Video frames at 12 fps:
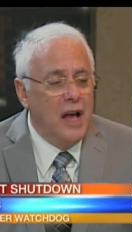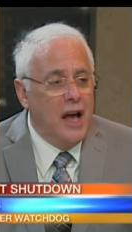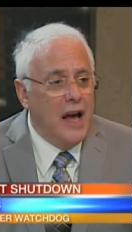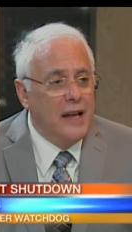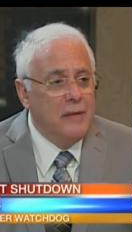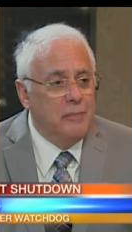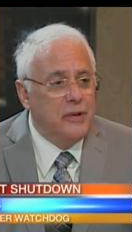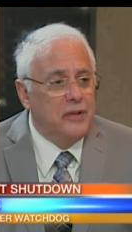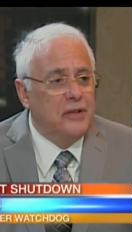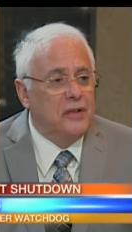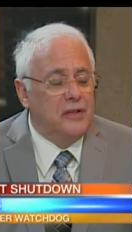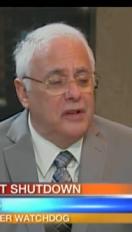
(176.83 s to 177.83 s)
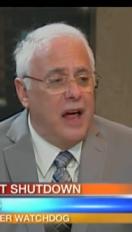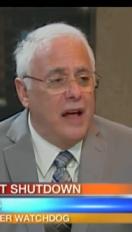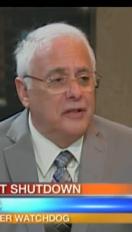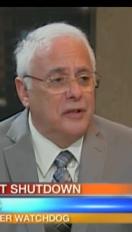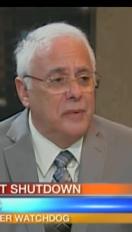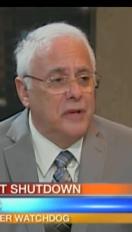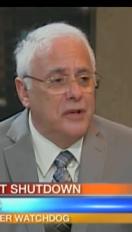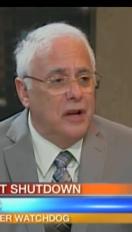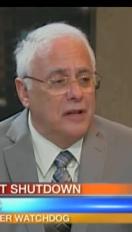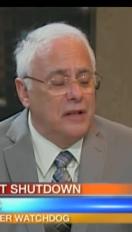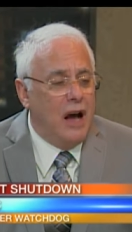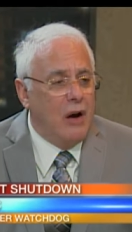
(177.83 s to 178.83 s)
Any business that has to be
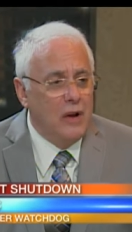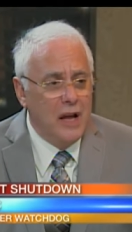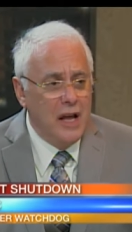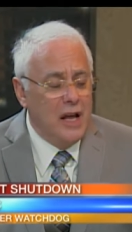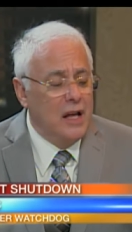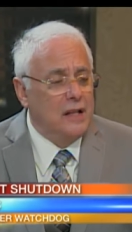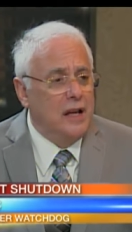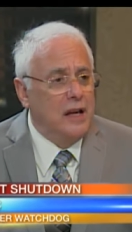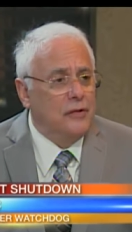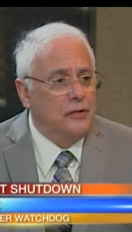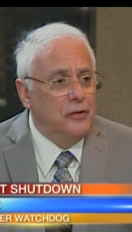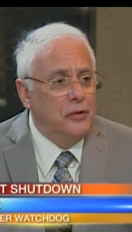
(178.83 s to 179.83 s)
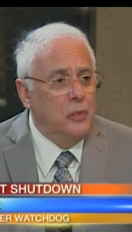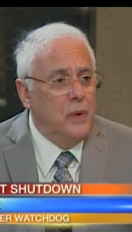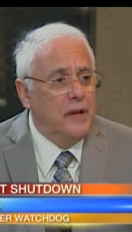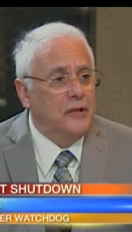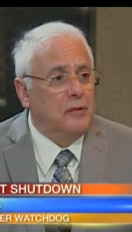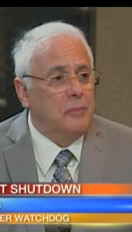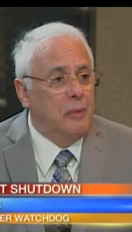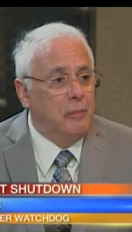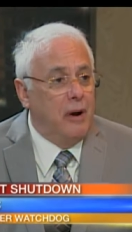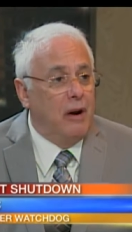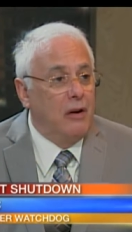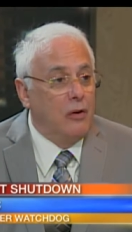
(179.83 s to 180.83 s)
shut down, it takes two weeks to
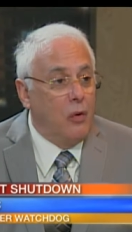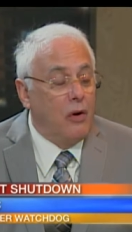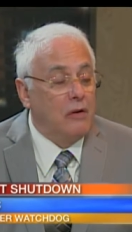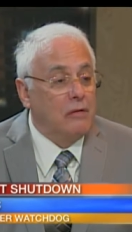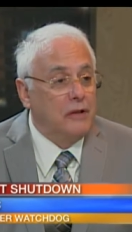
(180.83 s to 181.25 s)
prepare an orderly